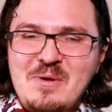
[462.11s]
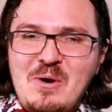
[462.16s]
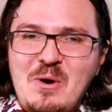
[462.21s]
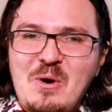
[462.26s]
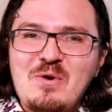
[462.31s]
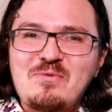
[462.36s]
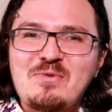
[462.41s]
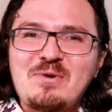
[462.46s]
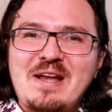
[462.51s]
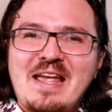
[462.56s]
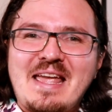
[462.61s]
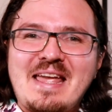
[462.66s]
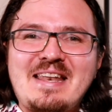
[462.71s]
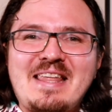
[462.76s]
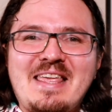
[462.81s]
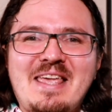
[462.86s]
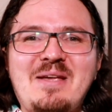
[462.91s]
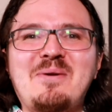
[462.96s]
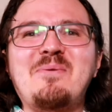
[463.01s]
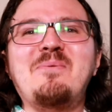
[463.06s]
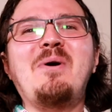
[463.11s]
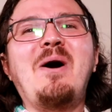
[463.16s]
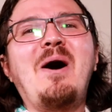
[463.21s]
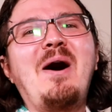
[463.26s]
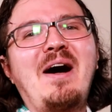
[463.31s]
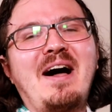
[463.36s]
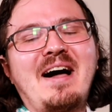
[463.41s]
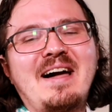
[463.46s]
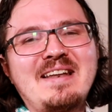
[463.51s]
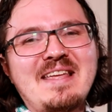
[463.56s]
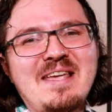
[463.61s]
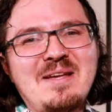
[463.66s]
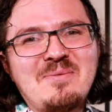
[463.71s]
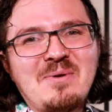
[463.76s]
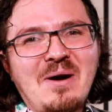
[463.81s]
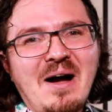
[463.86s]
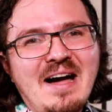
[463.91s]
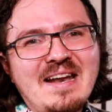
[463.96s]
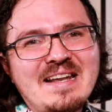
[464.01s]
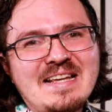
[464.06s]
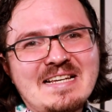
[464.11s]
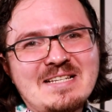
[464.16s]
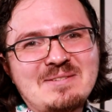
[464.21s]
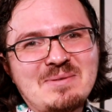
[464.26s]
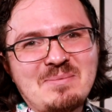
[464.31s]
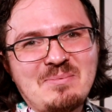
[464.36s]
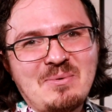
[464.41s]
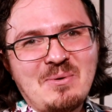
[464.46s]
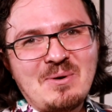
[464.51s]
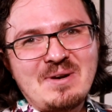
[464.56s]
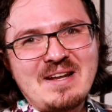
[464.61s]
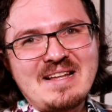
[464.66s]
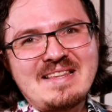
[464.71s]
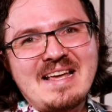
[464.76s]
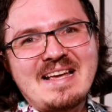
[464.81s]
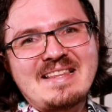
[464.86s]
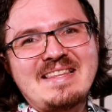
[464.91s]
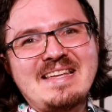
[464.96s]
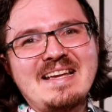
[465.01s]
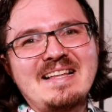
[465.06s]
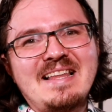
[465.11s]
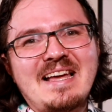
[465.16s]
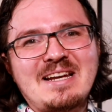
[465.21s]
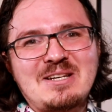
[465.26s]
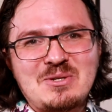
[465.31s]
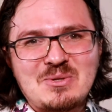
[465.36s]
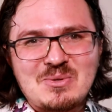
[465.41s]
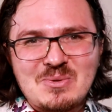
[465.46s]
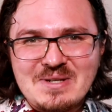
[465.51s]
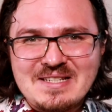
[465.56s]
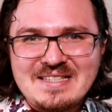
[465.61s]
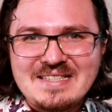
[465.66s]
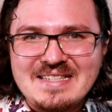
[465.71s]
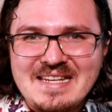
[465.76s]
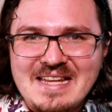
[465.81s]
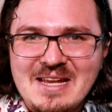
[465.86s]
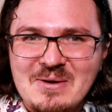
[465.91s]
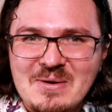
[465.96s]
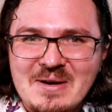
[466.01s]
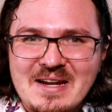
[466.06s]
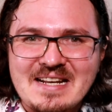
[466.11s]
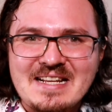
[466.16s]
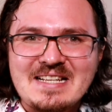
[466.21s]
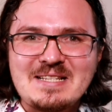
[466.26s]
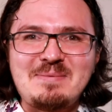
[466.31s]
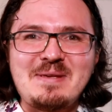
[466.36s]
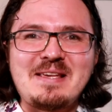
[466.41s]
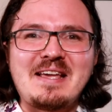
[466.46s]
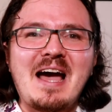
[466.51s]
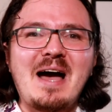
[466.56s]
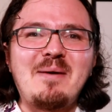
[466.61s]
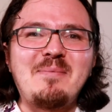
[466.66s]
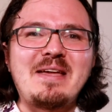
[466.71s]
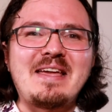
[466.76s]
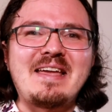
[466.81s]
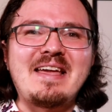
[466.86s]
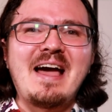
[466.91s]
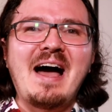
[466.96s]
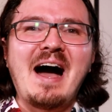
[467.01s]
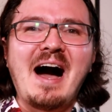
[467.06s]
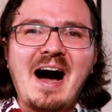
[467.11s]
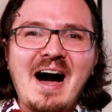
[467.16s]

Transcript: over in Iran, Iran is reporting that the electricity grid is becoming